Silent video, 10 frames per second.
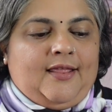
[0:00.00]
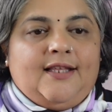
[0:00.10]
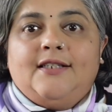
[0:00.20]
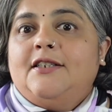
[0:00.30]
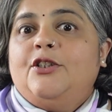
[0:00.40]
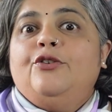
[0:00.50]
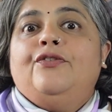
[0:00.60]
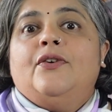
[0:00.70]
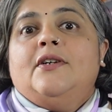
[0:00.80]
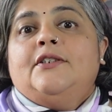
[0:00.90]
This is the
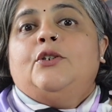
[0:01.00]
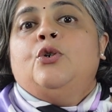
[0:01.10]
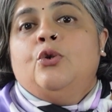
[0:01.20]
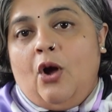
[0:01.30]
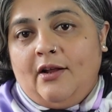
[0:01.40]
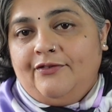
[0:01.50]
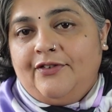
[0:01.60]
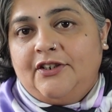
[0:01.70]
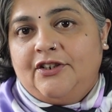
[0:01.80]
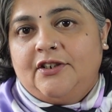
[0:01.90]
first
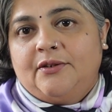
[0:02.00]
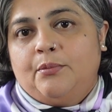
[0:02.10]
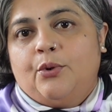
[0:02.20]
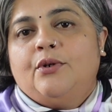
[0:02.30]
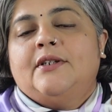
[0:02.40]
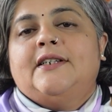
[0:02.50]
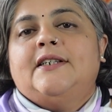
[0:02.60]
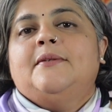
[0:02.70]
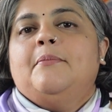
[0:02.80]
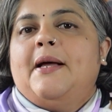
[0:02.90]
non-fiction book written